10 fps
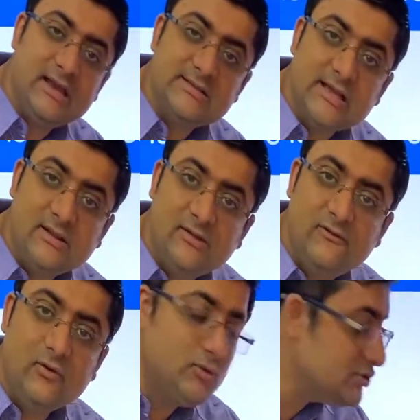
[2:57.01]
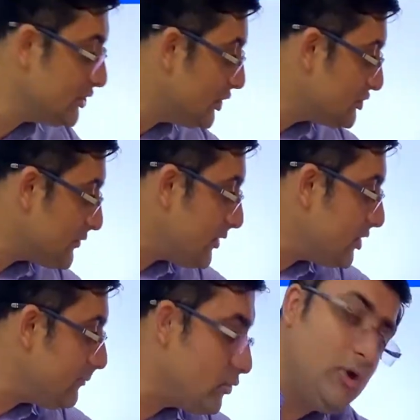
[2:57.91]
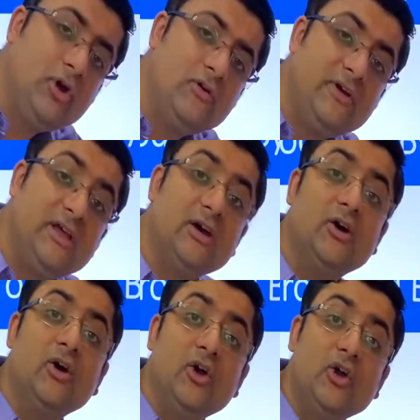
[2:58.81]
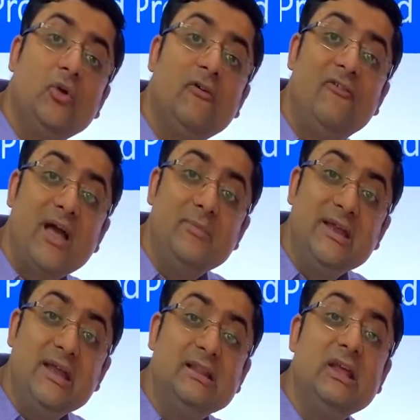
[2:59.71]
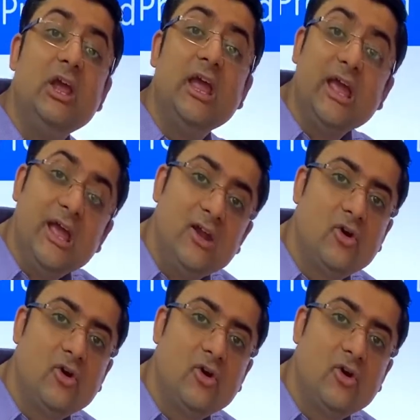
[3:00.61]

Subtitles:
inside the flute. So when you're blowing over here, you are vibrating the air